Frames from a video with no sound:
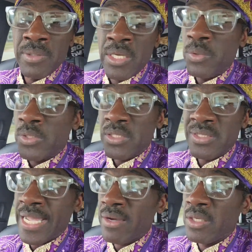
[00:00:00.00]
It was
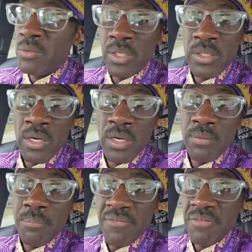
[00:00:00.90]
astounding with
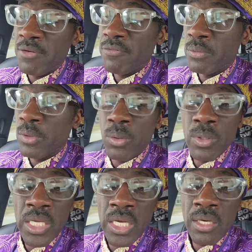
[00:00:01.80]
Maferefun
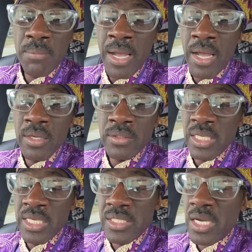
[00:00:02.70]
Oya, my
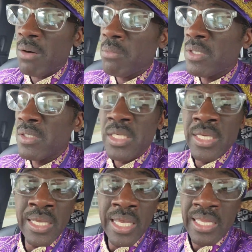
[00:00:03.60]
ETA was,
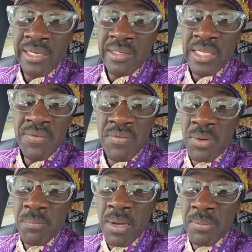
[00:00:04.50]
and even
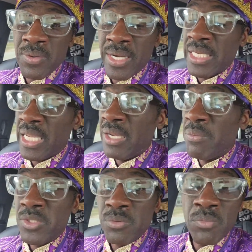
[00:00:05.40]
with Babalu, it
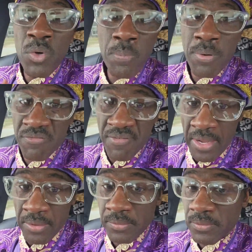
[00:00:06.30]
was more profound